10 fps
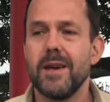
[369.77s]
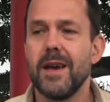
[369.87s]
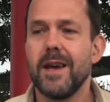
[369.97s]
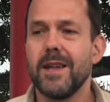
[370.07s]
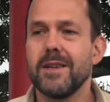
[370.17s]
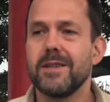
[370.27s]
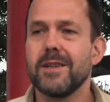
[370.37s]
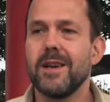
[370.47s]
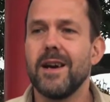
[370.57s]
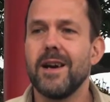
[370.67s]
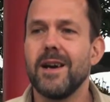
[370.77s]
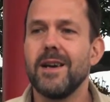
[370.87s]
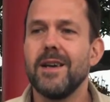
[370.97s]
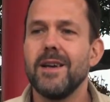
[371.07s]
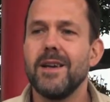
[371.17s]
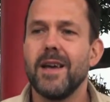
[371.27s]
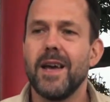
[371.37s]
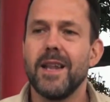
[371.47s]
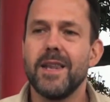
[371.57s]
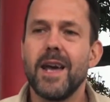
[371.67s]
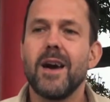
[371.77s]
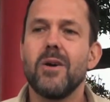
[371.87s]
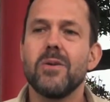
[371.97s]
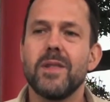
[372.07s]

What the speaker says: And now